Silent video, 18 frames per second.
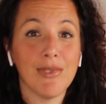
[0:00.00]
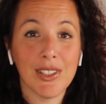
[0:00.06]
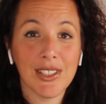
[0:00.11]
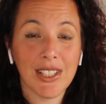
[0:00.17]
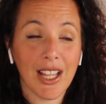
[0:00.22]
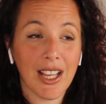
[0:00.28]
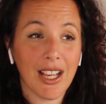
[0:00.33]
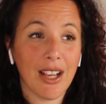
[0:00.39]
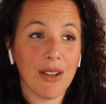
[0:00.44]

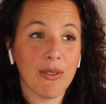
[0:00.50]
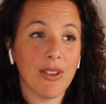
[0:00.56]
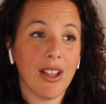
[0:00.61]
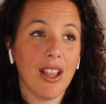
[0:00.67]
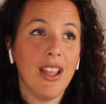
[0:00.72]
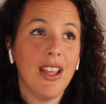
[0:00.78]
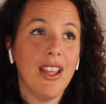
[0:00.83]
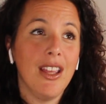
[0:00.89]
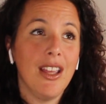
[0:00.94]
It's like
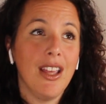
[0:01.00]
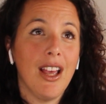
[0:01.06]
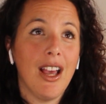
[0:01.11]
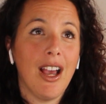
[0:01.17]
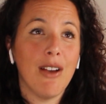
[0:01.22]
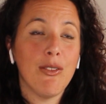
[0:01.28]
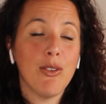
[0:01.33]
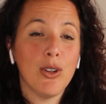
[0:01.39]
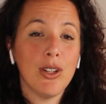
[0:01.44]

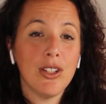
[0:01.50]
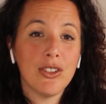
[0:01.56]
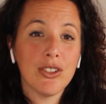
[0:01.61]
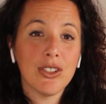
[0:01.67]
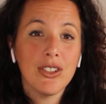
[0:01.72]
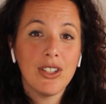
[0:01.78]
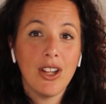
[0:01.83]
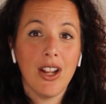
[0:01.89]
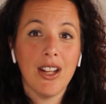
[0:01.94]
I've only
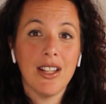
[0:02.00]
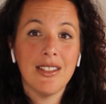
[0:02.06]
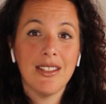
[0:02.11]
just started